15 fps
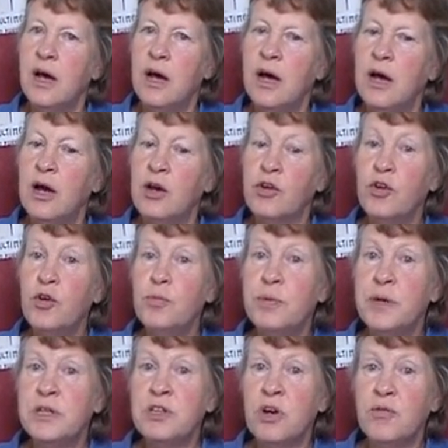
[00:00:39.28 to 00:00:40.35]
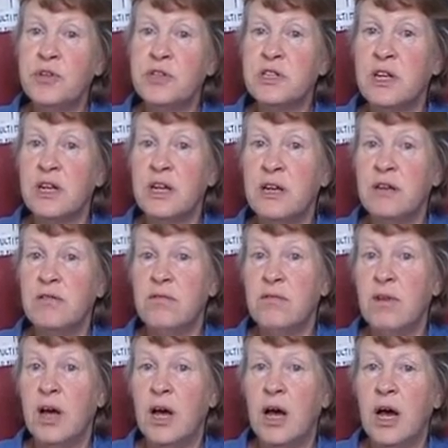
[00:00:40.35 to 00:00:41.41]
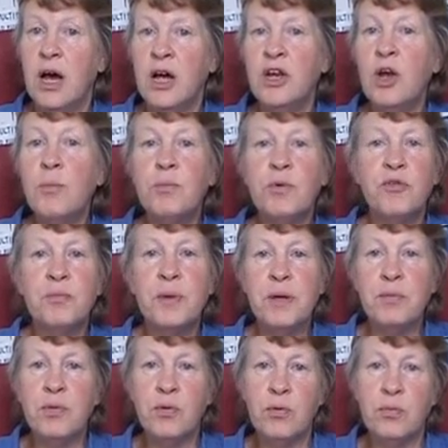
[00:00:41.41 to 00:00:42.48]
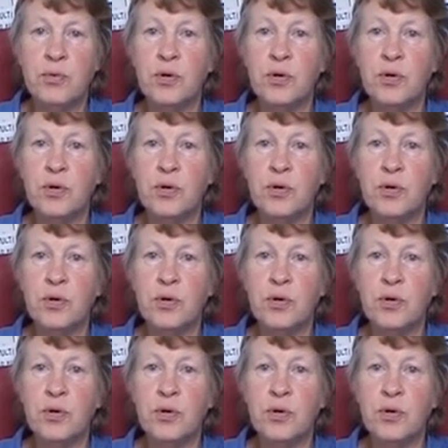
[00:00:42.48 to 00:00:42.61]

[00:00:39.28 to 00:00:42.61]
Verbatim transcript: Uh, a group is obviously a number of people